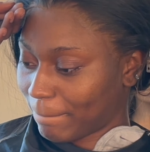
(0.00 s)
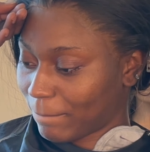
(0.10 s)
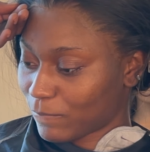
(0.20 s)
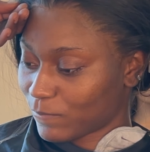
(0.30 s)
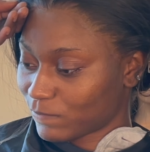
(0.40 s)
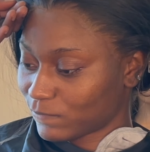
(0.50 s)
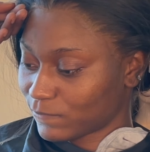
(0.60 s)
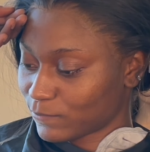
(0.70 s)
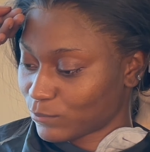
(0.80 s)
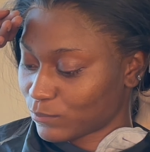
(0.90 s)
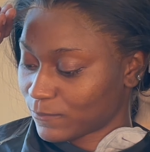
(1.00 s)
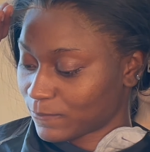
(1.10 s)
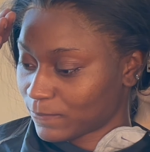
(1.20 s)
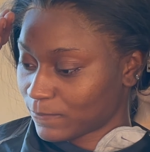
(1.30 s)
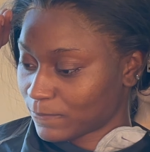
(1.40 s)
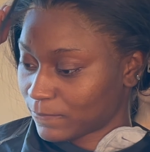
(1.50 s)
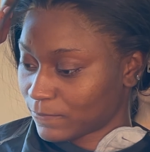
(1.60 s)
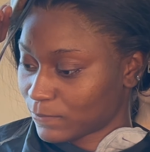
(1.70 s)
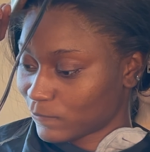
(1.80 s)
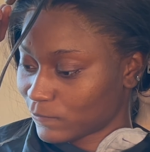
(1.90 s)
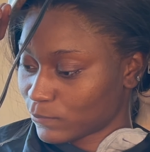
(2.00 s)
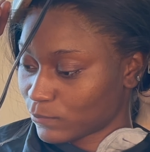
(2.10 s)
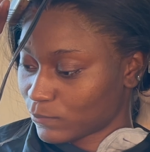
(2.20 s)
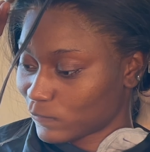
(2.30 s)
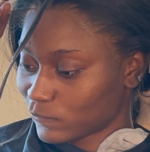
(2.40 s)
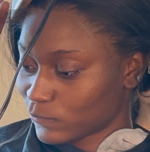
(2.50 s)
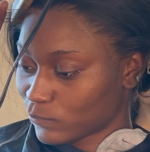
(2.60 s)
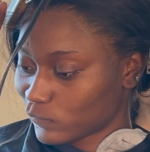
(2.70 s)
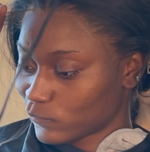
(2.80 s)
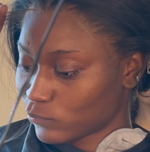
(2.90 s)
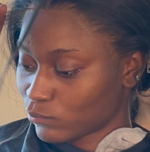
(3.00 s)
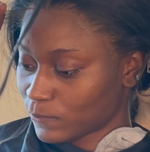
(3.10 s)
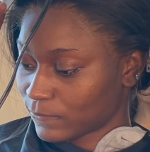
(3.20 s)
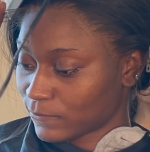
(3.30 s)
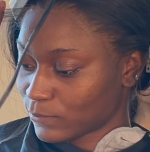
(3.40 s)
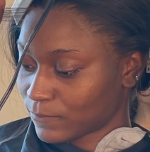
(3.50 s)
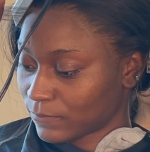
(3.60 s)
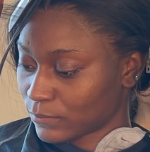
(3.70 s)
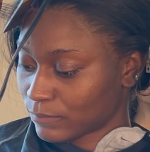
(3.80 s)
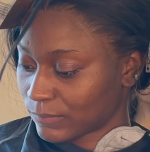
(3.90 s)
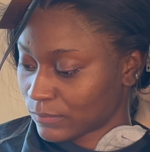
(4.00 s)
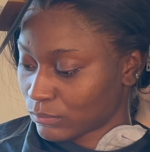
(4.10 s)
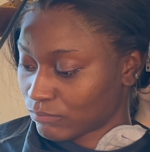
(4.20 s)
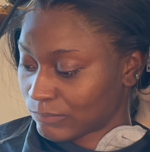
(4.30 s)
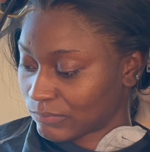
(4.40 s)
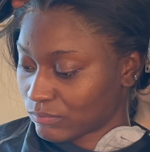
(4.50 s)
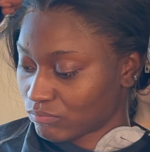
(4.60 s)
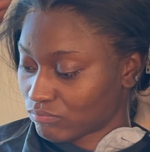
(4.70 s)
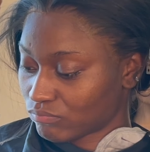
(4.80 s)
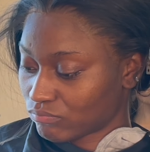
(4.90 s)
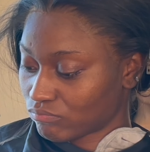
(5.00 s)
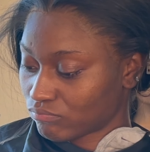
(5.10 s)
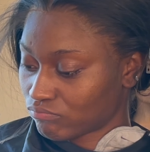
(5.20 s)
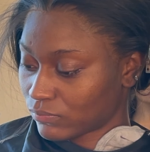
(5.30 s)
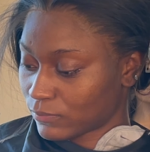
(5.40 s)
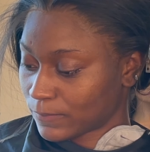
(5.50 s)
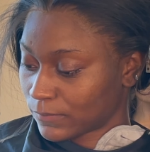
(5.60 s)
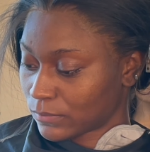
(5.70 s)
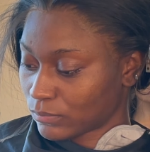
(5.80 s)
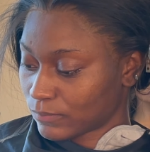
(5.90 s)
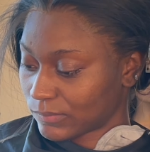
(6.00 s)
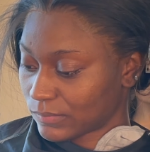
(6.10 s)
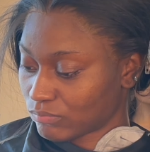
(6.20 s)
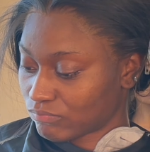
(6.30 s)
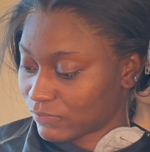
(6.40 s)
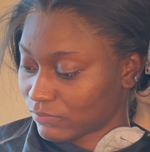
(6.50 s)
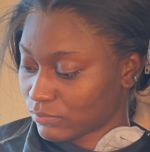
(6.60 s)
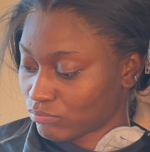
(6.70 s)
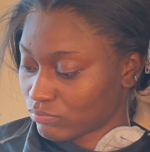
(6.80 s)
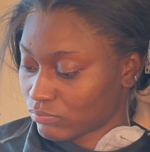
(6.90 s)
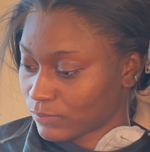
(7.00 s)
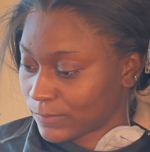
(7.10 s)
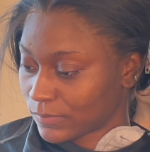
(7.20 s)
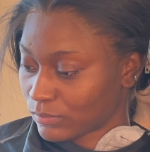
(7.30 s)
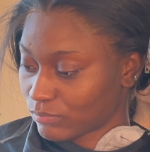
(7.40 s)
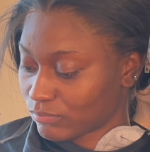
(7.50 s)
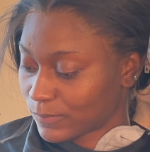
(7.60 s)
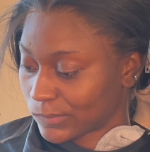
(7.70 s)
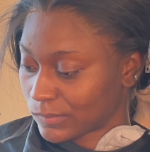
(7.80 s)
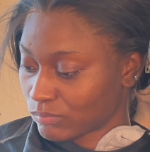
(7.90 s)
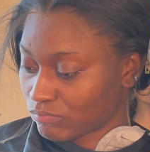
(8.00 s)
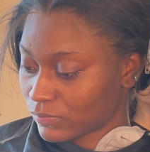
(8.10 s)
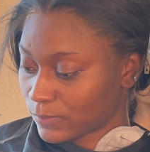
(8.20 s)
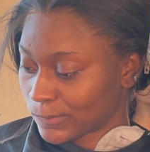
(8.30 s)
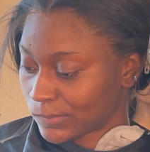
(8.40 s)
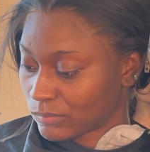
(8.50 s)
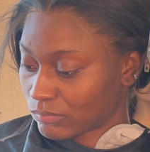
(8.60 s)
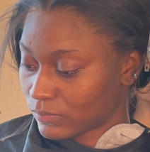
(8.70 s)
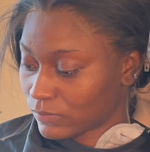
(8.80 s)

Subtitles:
I'm not gonna lie. I wasn't really into baby hairs because like I really like the natural look, the no baby hair look.